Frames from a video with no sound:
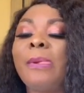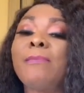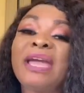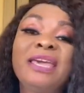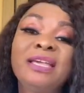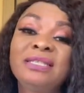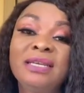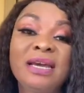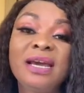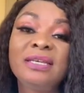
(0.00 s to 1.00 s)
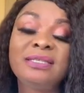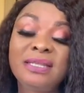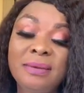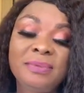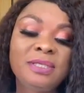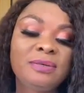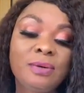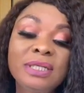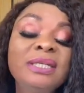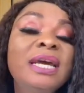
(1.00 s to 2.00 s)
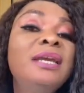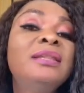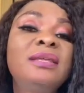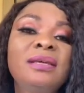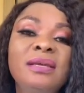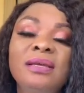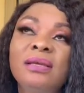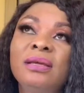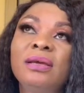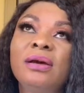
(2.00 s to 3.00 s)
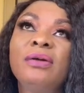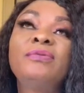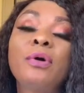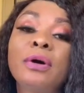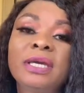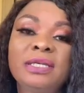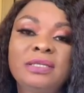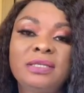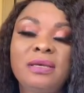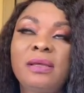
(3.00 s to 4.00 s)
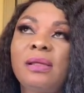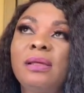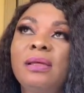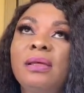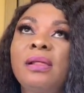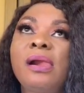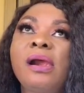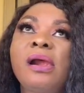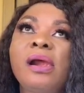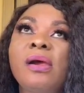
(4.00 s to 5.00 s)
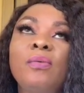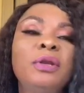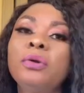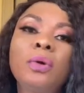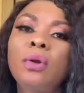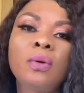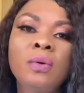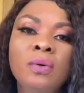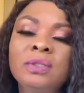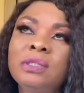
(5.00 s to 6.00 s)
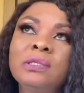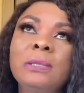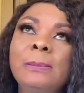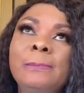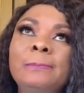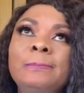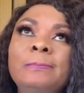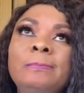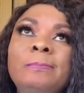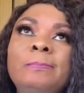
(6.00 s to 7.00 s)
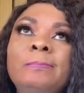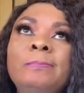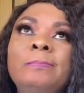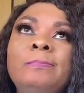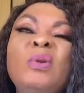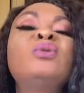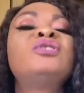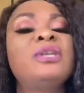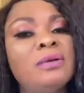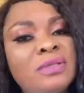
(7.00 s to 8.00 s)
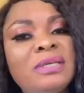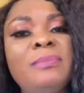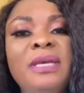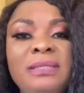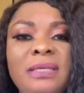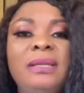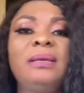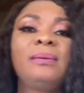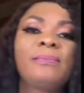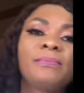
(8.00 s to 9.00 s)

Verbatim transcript: My kids and I slept on the 9th of August with no clothes, no shelter basically.